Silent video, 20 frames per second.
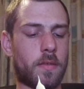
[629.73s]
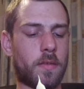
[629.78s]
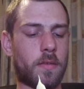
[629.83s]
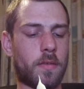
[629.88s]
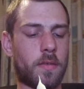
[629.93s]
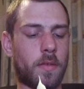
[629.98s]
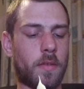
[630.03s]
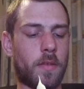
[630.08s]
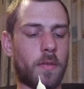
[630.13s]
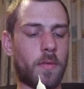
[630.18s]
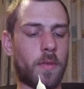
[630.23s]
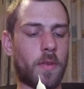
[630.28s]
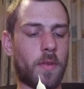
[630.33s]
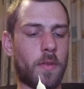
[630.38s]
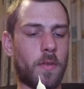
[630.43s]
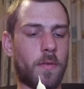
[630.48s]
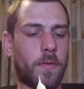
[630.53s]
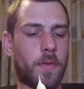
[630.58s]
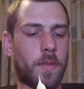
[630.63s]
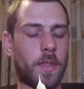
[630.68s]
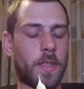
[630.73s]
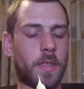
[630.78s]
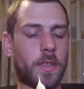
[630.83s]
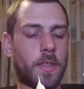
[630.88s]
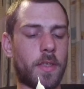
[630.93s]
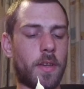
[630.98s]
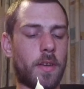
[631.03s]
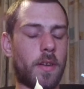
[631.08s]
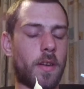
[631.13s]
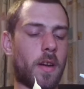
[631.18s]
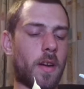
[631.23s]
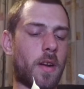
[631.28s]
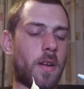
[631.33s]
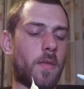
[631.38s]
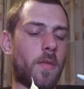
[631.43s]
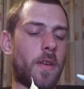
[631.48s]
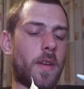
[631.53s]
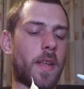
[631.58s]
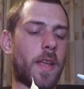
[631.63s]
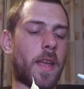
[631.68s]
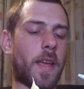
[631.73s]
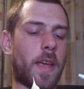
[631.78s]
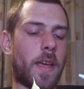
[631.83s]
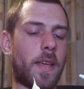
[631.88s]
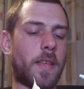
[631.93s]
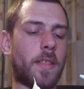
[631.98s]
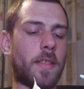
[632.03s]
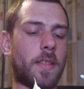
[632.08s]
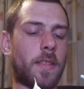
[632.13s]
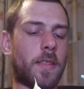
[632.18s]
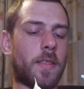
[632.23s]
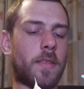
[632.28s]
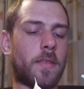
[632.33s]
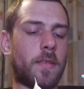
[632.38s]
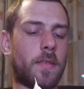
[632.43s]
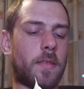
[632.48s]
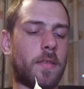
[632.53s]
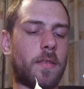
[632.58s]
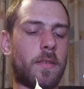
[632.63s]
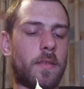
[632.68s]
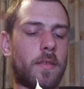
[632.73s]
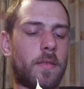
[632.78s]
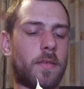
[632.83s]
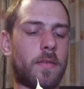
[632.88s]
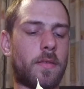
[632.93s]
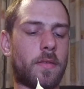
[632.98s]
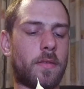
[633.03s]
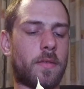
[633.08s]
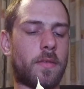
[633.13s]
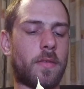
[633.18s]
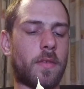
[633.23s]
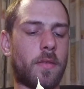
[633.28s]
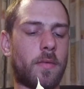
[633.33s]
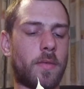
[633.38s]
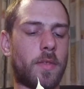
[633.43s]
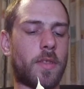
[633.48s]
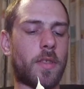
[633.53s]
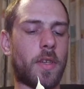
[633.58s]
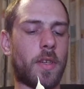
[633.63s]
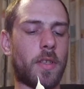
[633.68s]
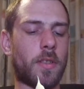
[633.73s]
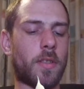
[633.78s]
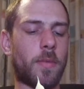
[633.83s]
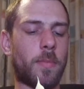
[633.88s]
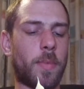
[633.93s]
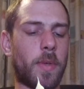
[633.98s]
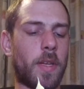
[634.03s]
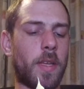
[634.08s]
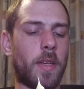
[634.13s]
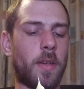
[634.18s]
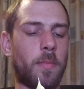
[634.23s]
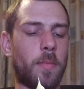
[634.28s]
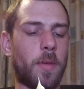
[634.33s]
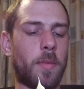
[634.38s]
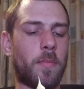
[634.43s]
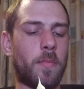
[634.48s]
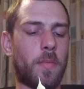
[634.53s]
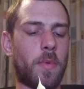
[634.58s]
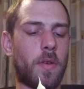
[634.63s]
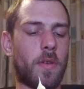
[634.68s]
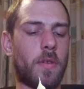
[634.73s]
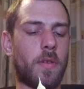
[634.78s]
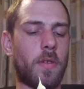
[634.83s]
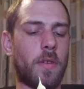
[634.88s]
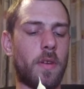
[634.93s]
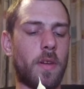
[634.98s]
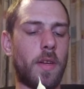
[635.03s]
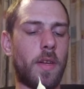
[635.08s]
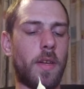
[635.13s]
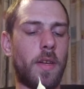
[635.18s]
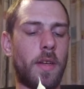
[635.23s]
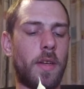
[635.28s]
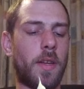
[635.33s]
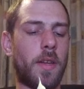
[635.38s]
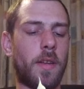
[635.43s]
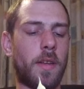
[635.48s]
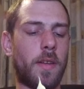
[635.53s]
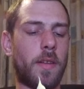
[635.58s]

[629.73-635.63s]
So we're going for this Iron Head. So we charged up a little bit more.